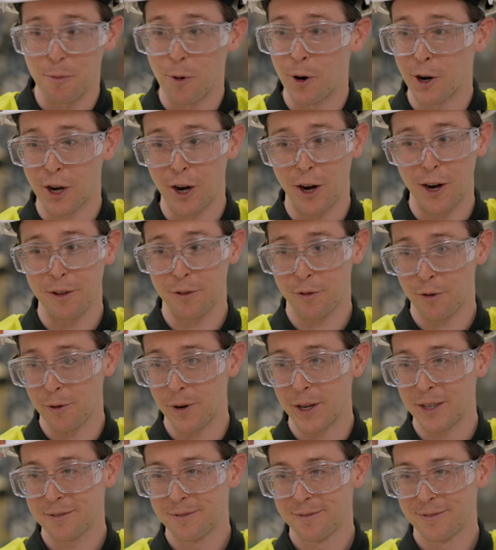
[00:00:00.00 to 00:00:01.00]
more current
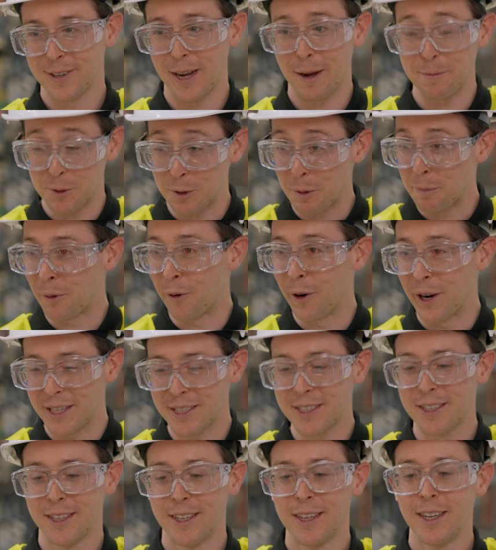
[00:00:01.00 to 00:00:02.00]
through it up to a
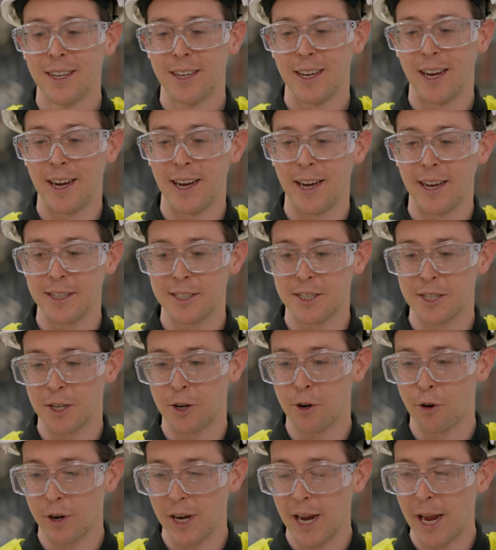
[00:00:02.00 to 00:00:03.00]
point uh, to
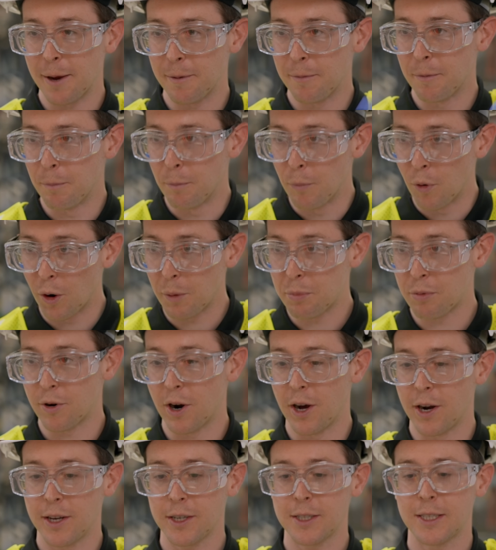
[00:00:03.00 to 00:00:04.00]
create more
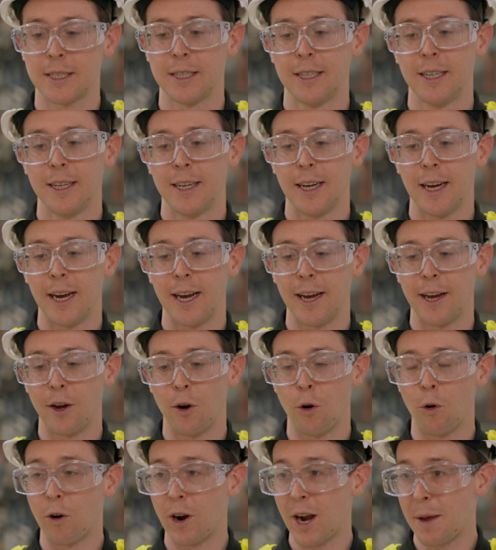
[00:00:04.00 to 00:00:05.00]
product uh,
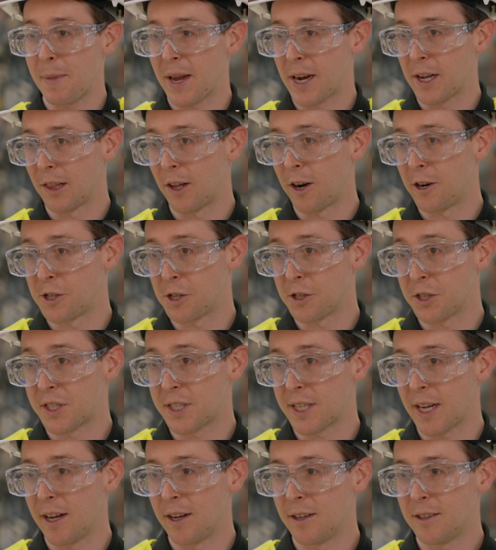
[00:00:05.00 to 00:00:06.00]
or I make a larger
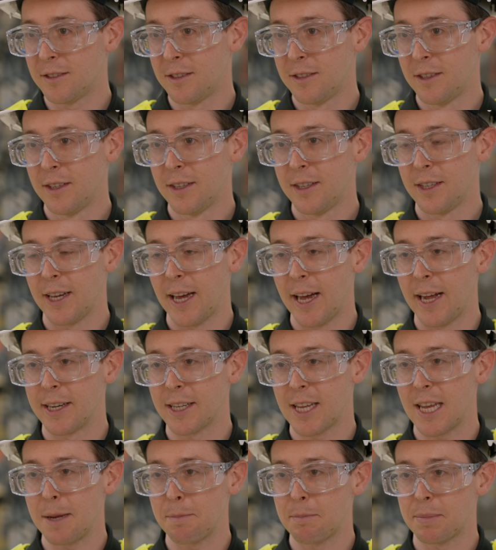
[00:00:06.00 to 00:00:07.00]
cell
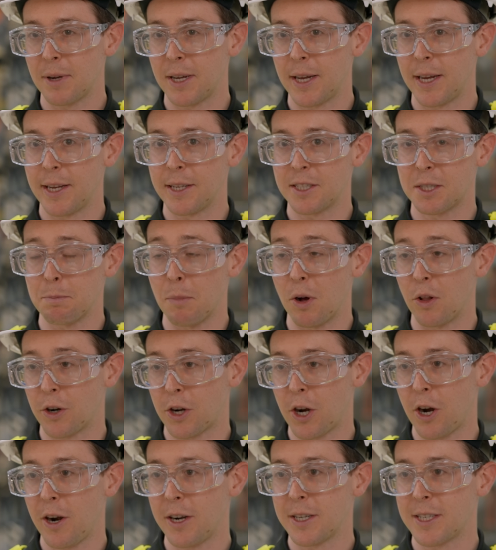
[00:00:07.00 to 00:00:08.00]
and keep a smaller
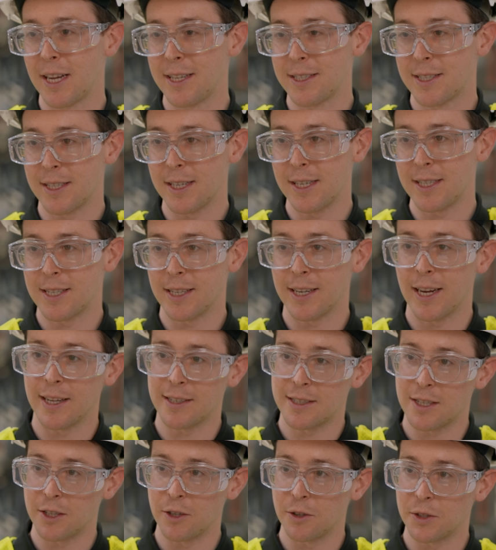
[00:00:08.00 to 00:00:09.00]
current density to
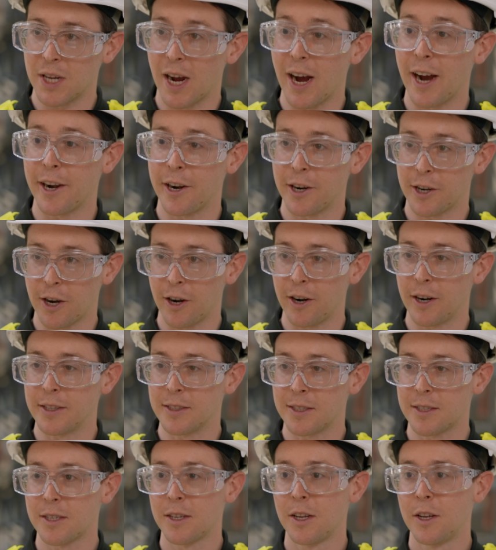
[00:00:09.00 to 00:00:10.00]
get to those higher
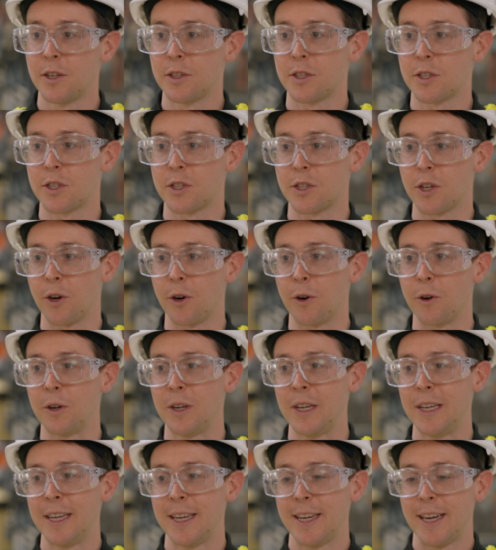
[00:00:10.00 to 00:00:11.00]
currents. So
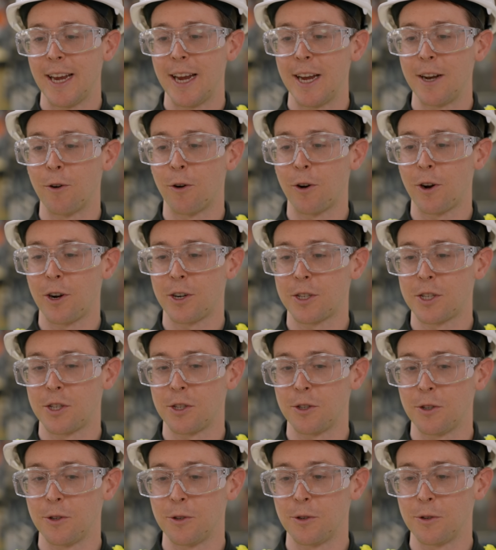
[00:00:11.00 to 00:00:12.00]
ah. in order
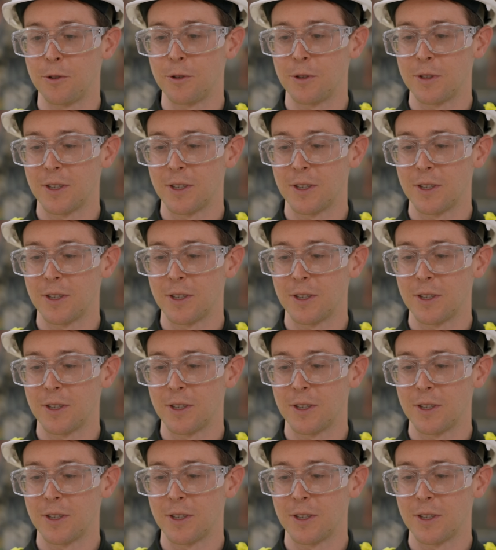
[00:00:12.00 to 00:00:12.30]
to